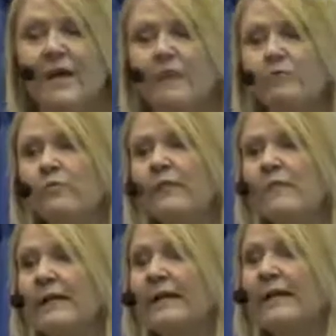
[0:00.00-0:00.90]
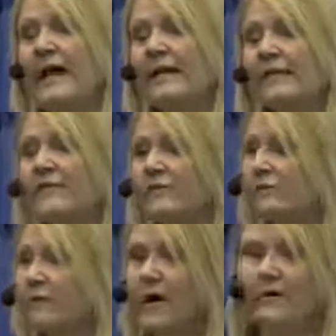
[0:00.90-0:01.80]
And rewriting that into,
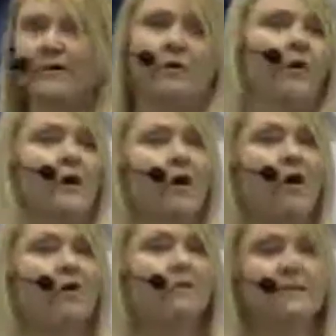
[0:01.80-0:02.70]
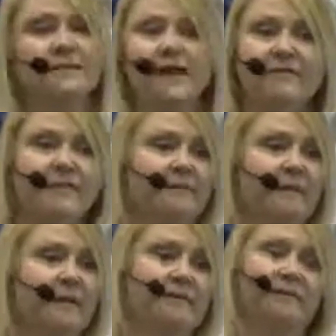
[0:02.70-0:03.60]
you know, I always have enough
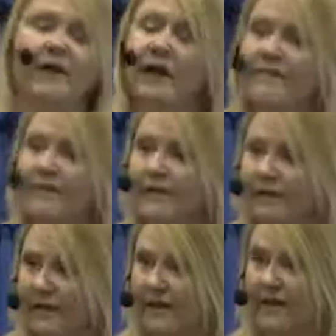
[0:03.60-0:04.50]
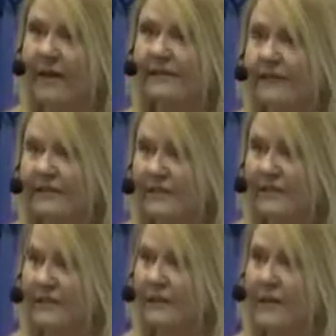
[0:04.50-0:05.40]
money for everything that I need to
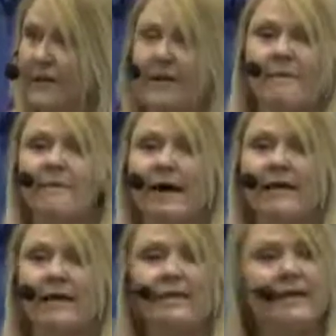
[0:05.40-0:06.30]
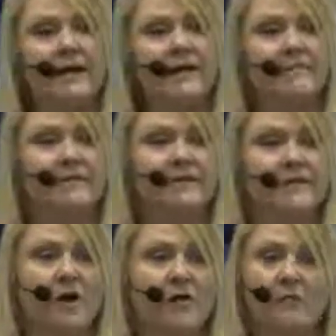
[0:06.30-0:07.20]
do. My income
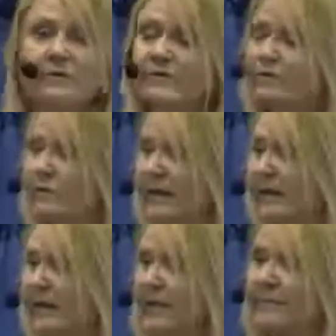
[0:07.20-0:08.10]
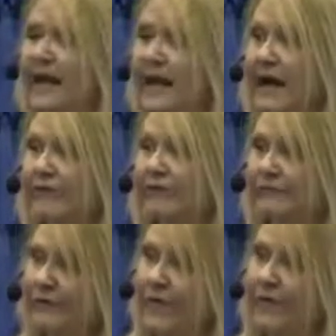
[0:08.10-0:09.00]
is always greater than my
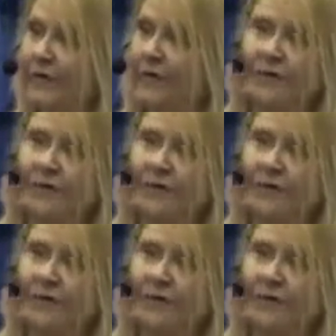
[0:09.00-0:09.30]
outflow.